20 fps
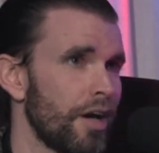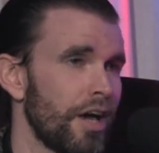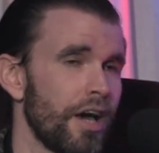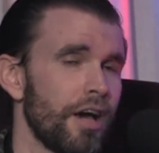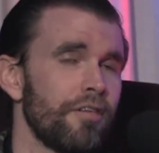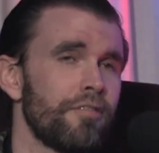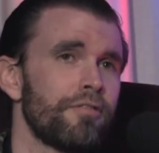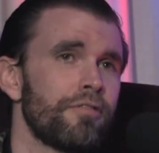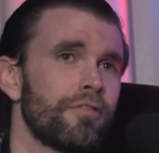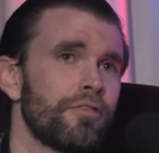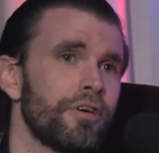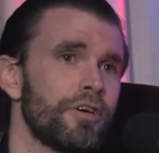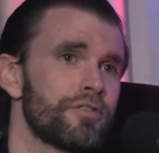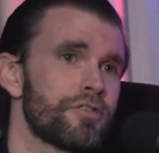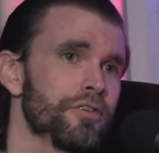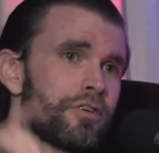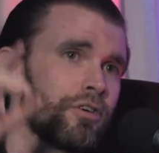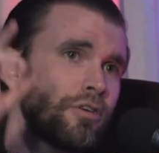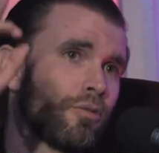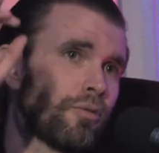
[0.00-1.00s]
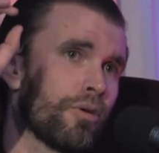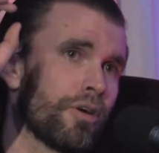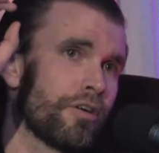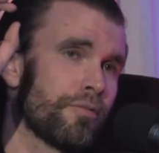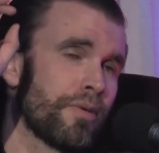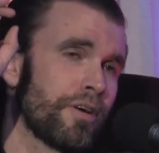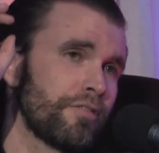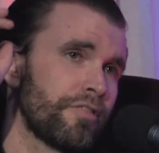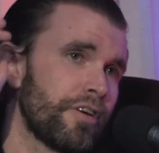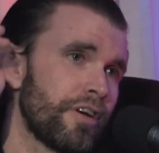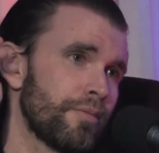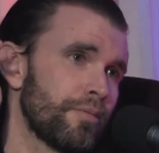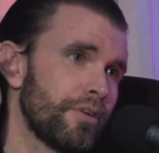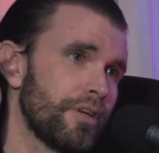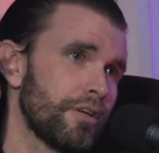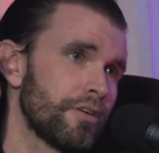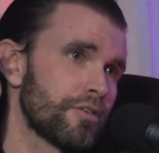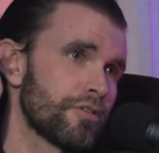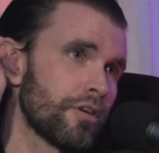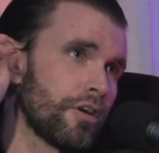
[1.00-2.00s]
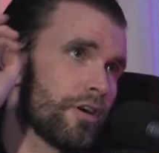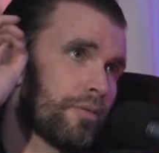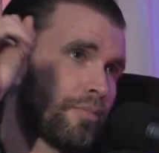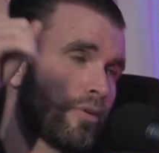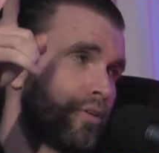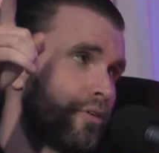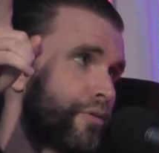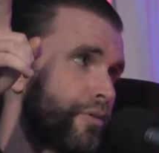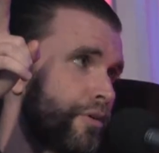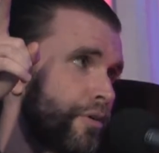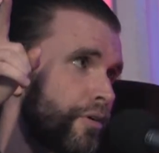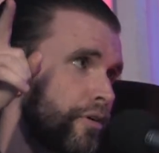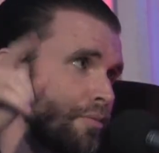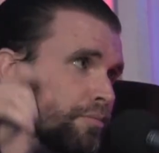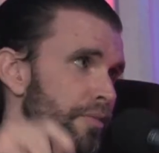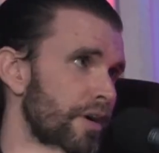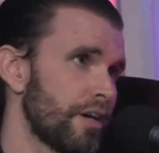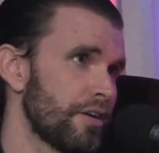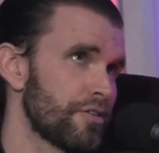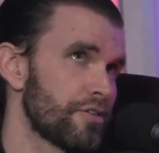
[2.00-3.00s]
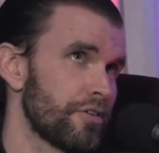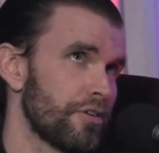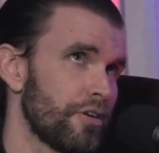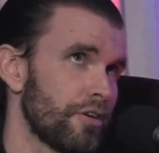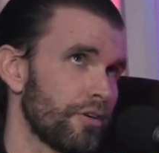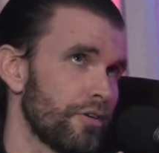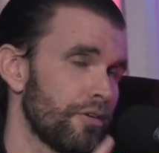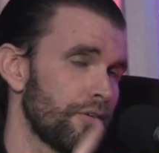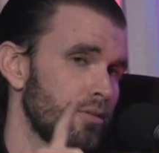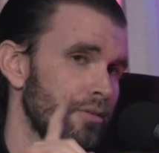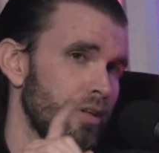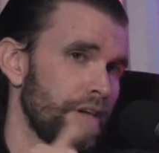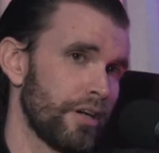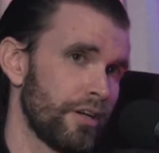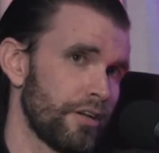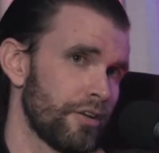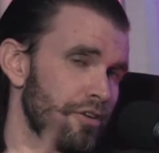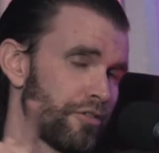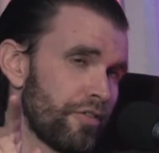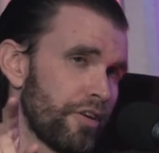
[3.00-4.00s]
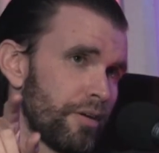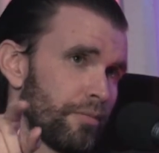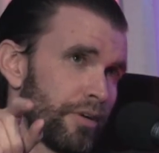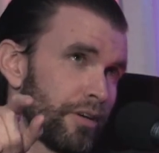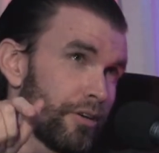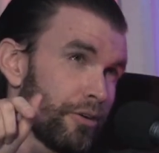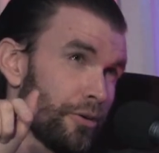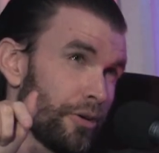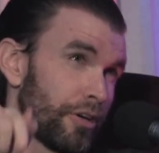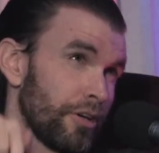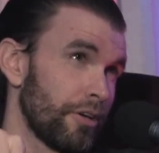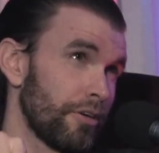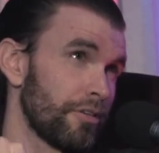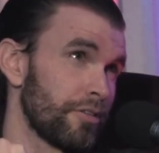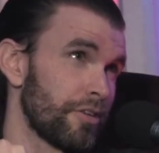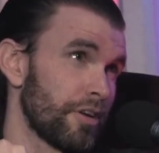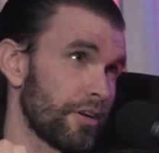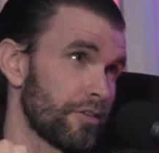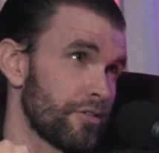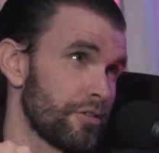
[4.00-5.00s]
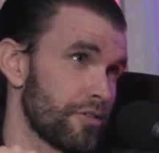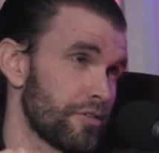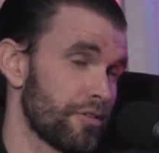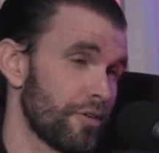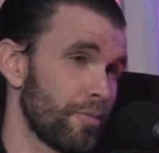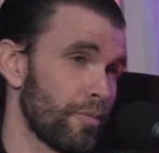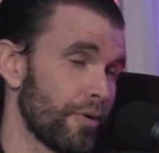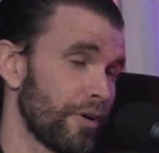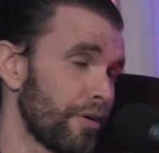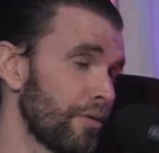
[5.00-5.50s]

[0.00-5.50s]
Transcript: Every single one of my family is up in New York, minus an uncle and his family who are here in Texas somewhere.